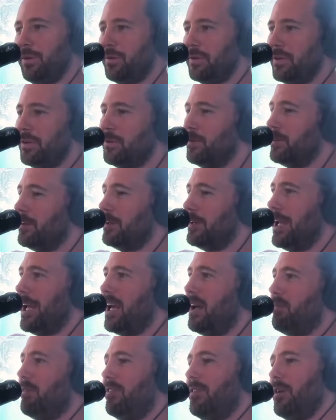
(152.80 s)
you can do the
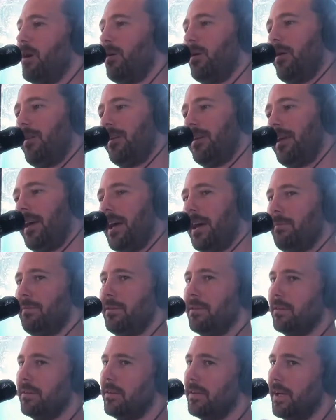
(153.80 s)
dab. If you don't own the dab,
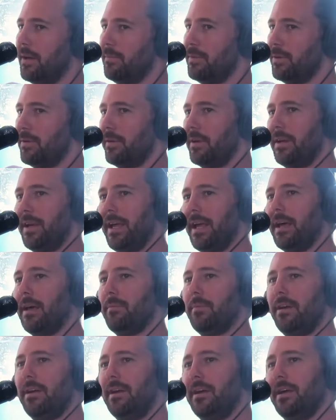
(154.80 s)
you look dumb doing the dab.